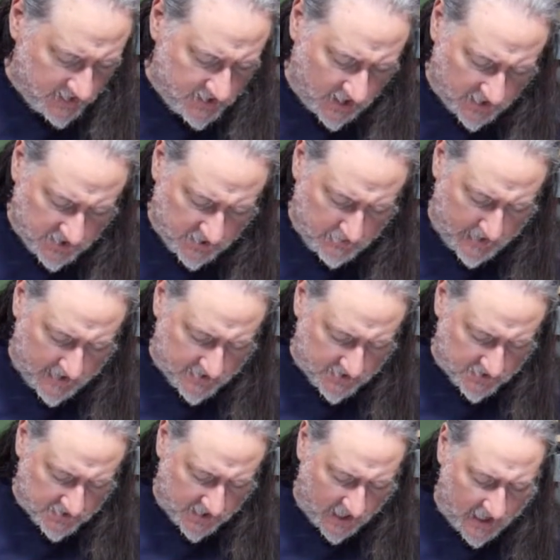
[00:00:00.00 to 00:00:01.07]
Dungeon
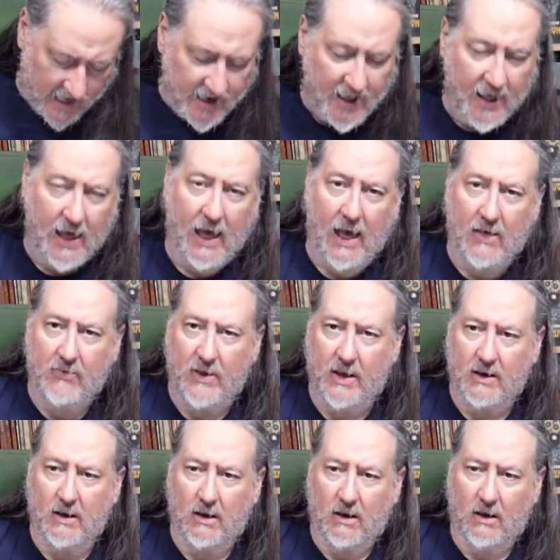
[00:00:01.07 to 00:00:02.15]
Master's Guide, and
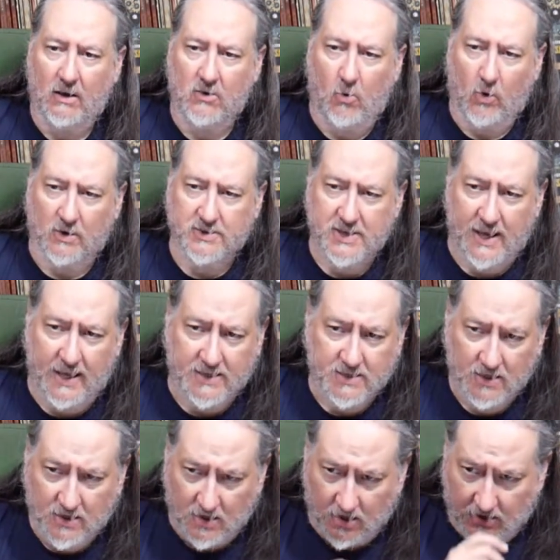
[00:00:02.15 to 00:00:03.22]
then a
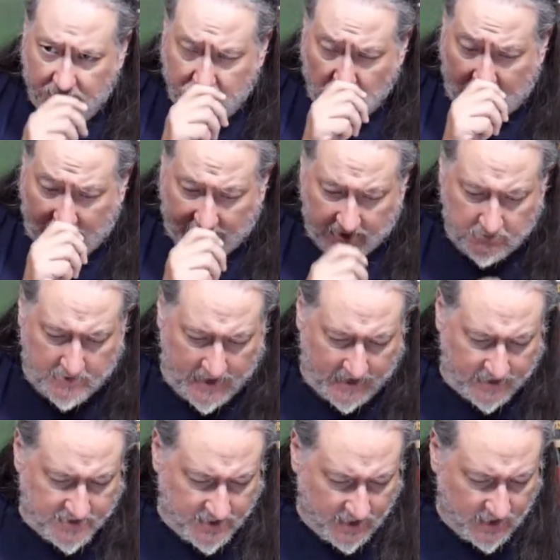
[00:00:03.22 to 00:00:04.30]
quartet of Dragon
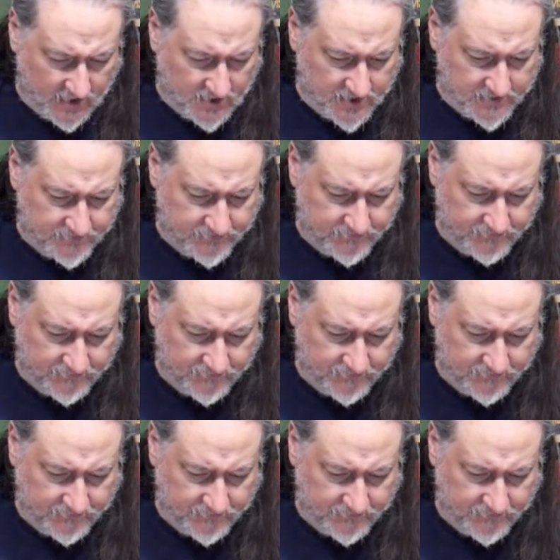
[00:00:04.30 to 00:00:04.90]
magazines.